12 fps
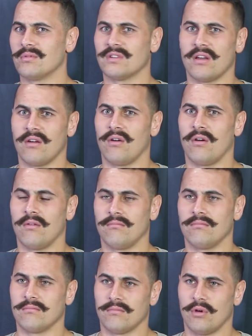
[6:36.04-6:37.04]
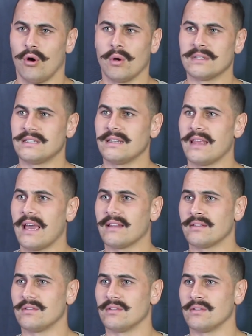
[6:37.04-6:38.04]
so. Always did
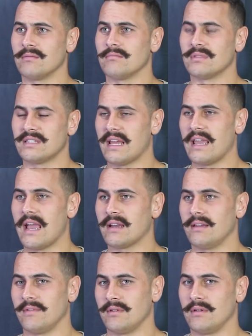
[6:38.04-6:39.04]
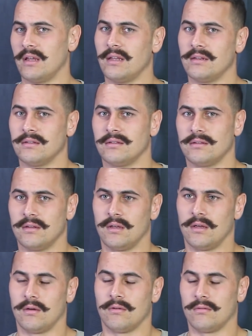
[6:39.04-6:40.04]
that to stay active and
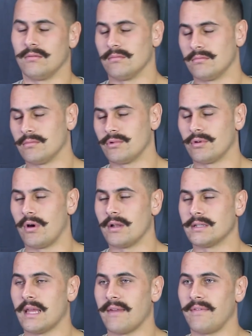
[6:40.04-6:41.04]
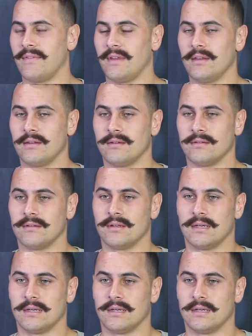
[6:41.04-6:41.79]
try and stay fit, and